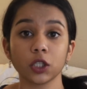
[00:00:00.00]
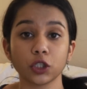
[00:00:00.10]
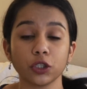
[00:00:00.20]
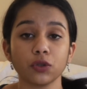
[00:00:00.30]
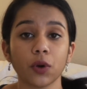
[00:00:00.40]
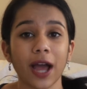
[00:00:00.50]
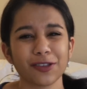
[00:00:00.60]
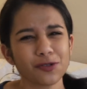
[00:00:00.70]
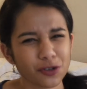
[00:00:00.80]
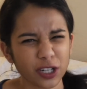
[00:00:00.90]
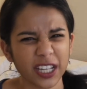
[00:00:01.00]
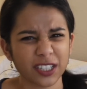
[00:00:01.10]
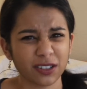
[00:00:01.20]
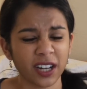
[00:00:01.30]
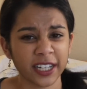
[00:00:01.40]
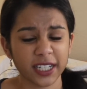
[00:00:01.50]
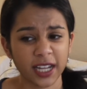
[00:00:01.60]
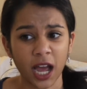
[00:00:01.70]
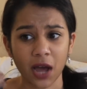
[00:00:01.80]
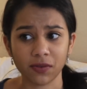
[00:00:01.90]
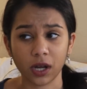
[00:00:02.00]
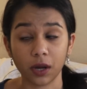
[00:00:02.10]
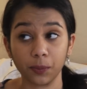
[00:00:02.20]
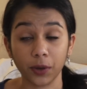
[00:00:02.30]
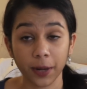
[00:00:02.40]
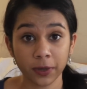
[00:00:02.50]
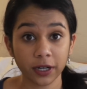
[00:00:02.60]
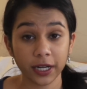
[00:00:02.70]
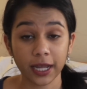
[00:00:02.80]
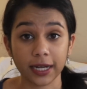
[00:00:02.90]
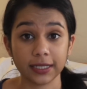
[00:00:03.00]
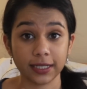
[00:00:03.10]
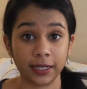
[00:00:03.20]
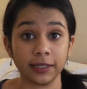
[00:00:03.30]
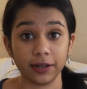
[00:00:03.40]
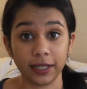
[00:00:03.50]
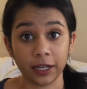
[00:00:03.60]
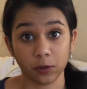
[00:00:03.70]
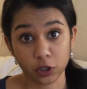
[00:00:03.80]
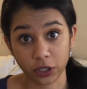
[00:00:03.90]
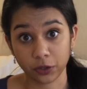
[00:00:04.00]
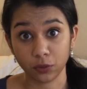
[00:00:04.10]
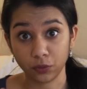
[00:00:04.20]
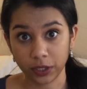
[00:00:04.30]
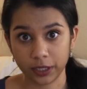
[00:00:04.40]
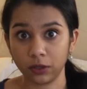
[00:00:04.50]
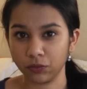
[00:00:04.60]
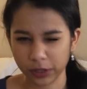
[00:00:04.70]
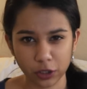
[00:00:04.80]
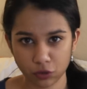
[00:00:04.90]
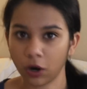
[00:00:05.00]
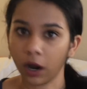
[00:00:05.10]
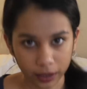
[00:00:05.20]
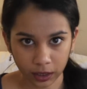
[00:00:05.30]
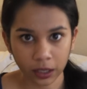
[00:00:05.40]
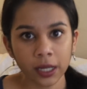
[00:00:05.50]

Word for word: So you usually it's a good idea to have a primary and a secondary language that you're really really strong in